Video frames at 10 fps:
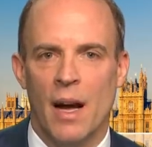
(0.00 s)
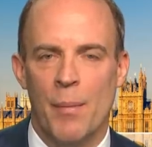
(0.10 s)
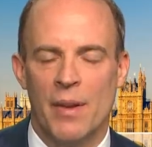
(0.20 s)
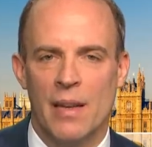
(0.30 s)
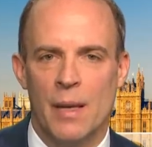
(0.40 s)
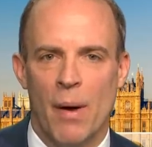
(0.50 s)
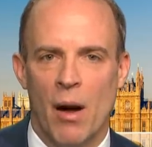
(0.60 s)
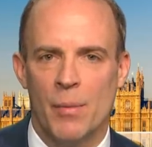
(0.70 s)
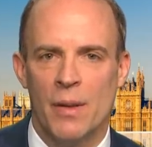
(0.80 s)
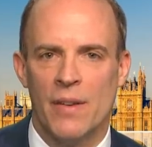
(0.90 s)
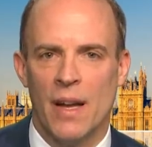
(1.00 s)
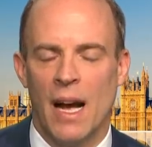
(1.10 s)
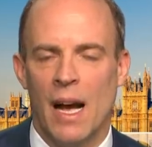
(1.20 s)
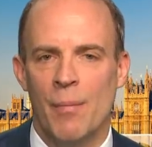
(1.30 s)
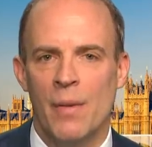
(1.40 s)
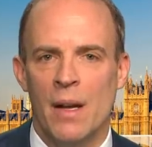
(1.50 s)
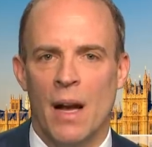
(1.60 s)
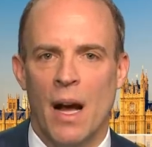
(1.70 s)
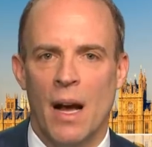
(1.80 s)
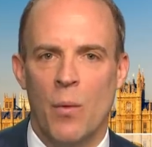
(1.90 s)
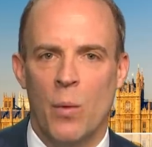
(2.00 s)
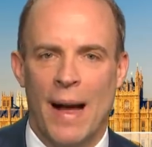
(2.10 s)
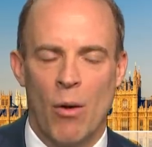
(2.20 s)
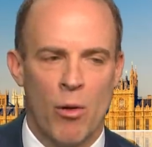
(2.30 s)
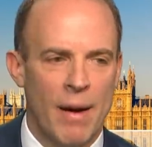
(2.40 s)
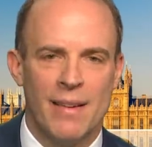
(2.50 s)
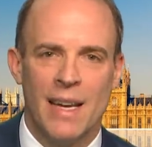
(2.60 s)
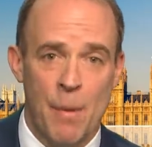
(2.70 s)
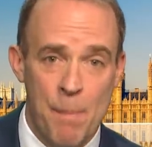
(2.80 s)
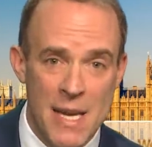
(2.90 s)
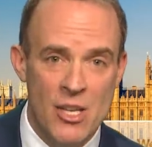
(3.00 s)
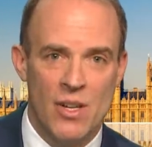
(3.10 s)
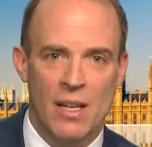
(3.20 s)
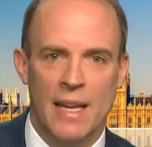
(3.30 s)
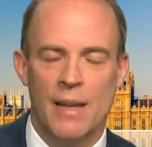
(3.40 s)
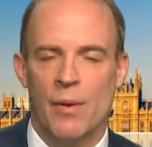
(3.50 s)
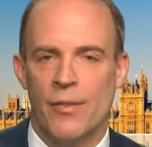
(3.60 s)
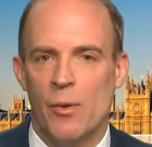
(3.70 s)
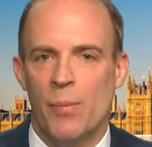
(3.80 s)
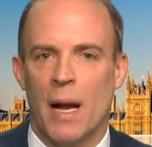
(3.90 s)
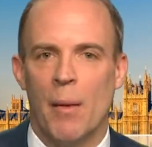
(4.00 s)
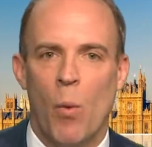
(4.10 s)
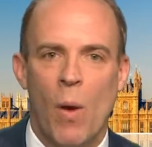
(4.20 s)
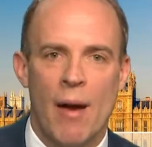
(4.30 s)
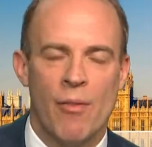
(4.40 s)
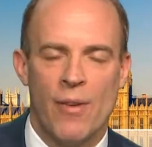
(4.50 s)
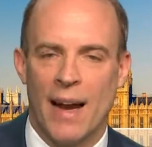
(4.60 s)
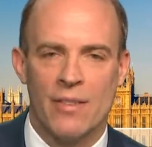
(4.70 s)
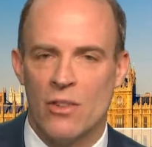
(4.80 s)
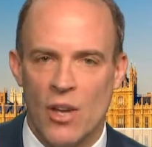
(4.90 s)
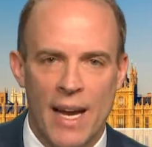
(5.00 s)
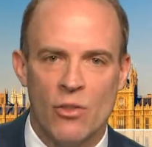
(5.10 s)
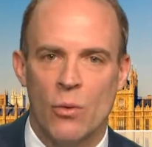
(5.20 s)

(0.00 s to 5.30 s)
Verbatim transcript: uh, mislead Parliament um, uh, without correcting it immediately if you become aware of facts that change.